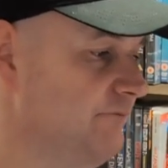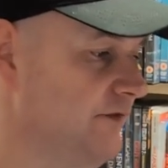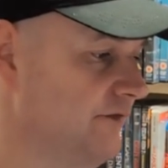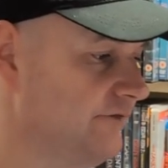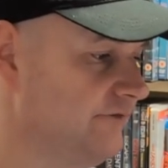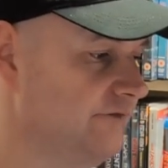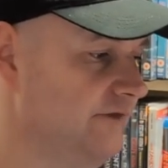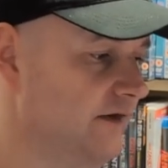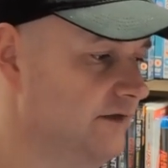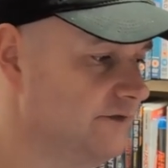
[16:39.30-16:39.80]

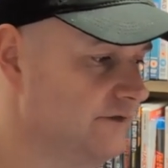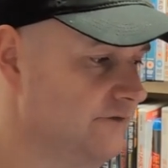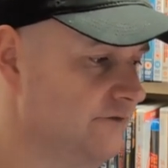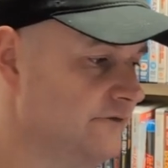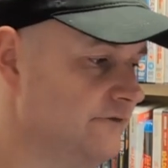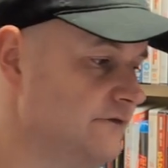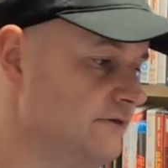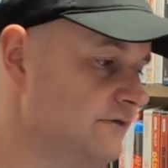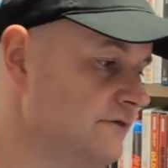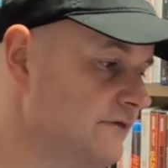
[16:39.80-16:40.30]
box set of
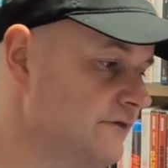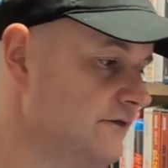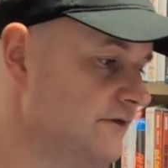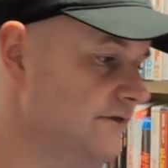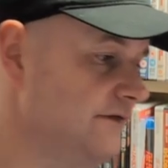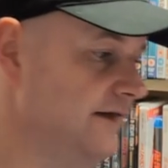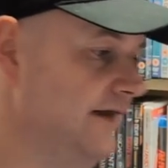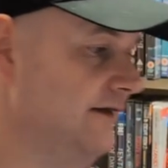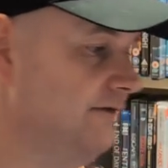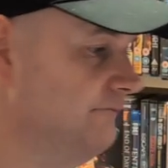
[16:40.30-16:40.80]
Children of the
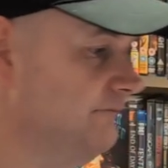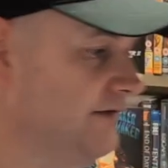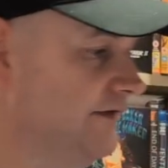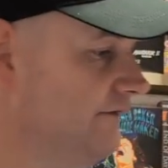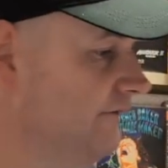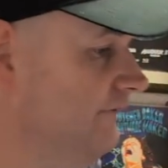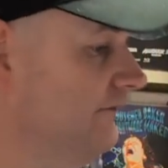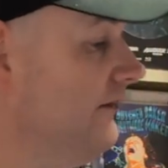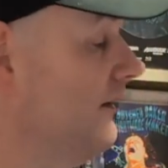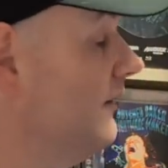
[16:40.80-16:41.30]
Corn now, because